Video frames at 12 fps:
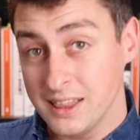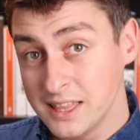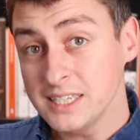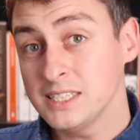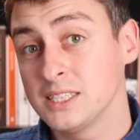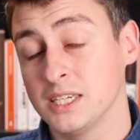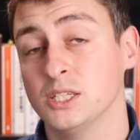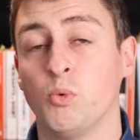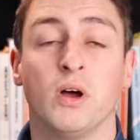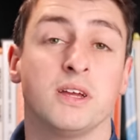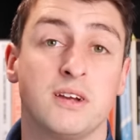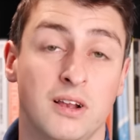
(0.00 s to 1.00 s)
And this is
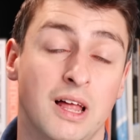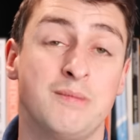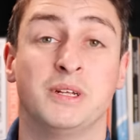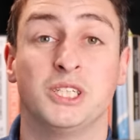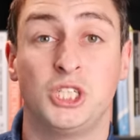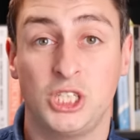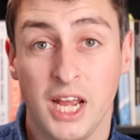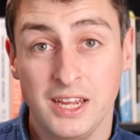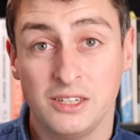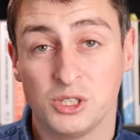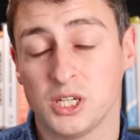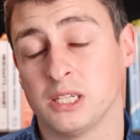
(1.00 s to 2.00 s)
why climate
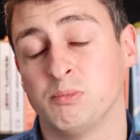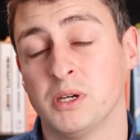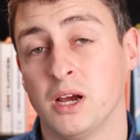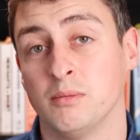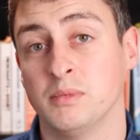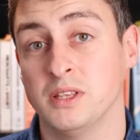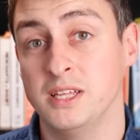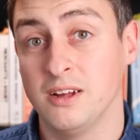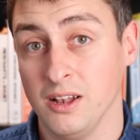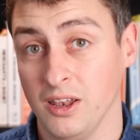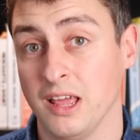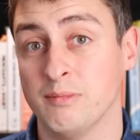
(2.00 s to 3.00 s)
change has become the
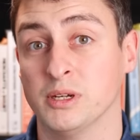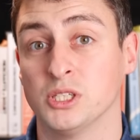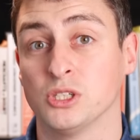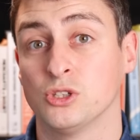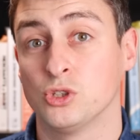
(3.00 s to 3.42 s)
climate